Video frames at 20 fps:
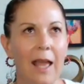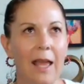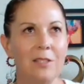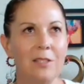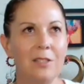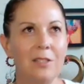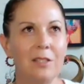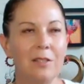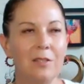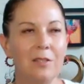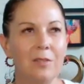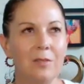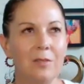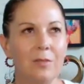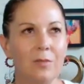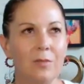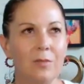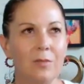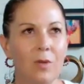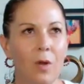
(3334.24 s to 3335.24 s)
and
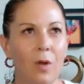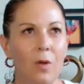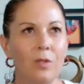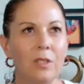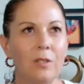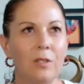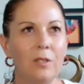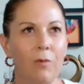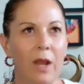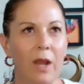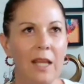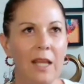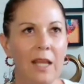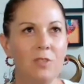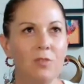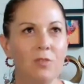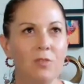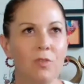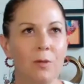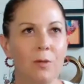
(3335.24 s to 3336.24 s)
golden
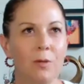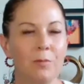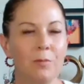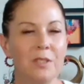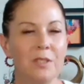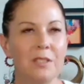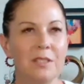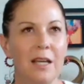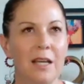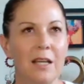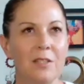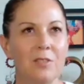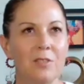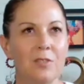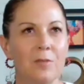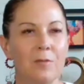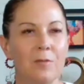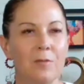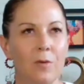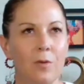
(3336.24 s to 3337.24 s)
raindrops start
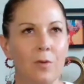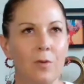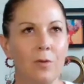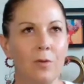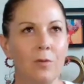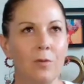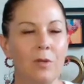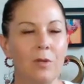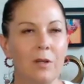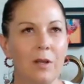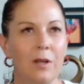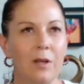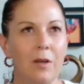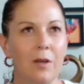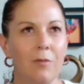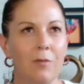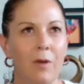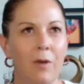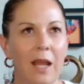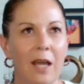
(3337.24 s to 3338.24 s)
to fall
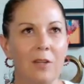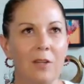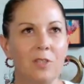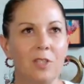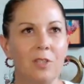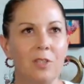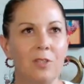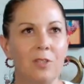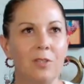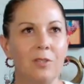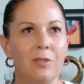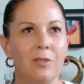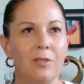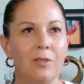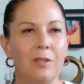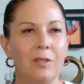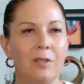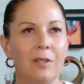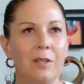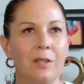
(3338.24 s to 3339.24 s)
around you.
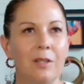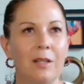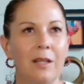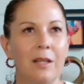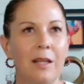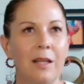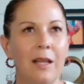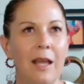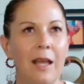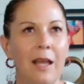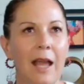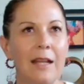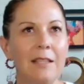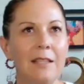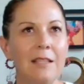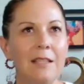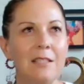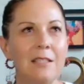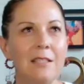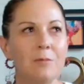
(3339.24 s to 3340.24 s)
And
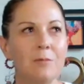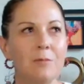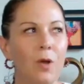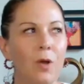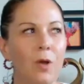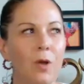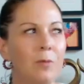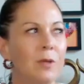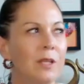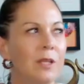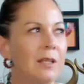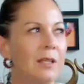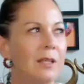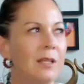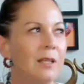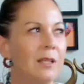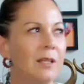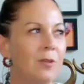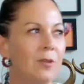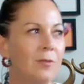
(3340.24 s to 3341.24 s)
in this moment,
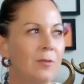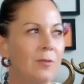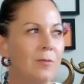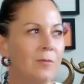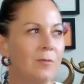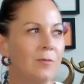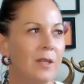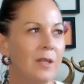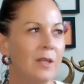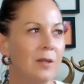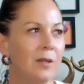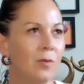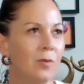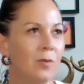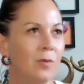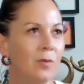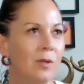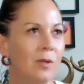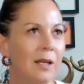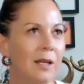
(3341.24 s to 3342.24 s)
you feel
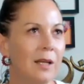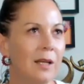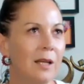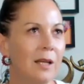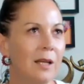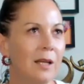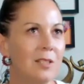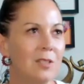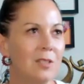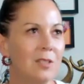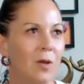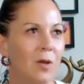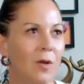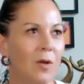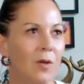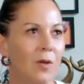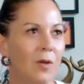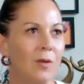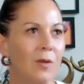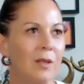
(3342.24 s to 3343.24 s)
as
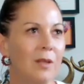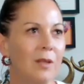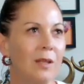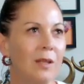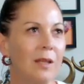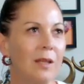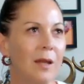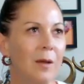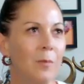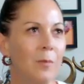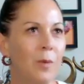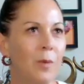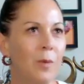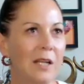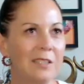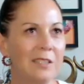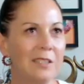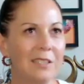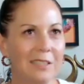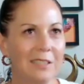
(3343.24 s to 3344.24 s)
though
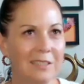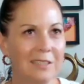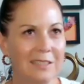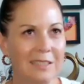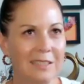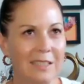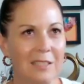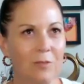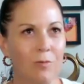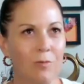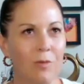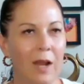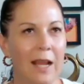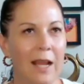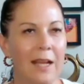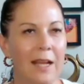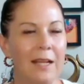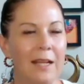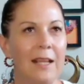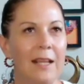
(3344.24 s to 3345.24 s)
abundance is
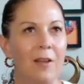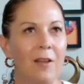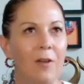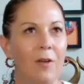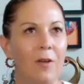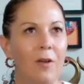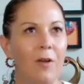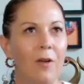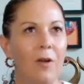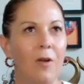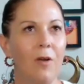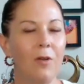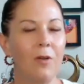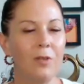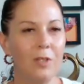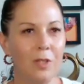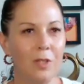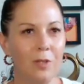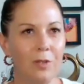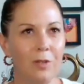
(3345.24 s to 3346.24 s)
raining
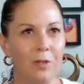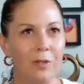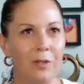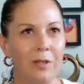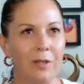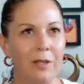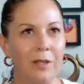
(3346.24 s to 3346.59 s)
on you.